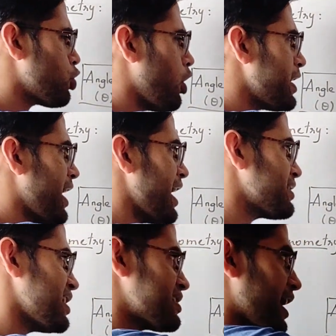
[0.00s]
draw an
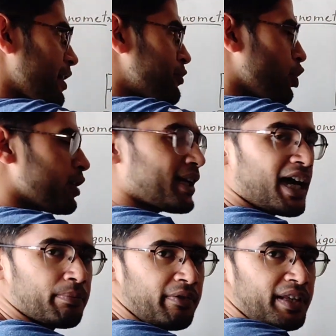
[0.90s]
arc just like I've drawn an
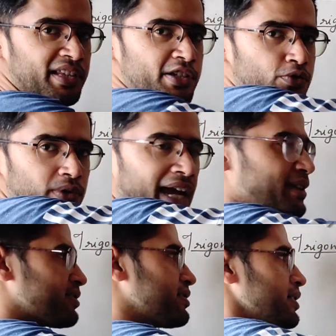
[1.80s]
arc between these two
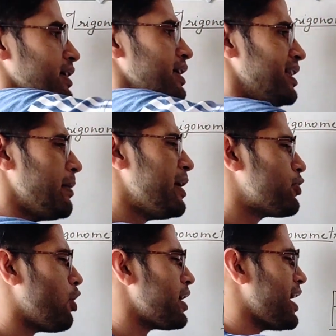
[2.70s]
lines, Let me
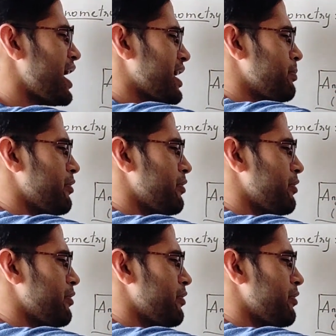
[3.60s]
draw an arc in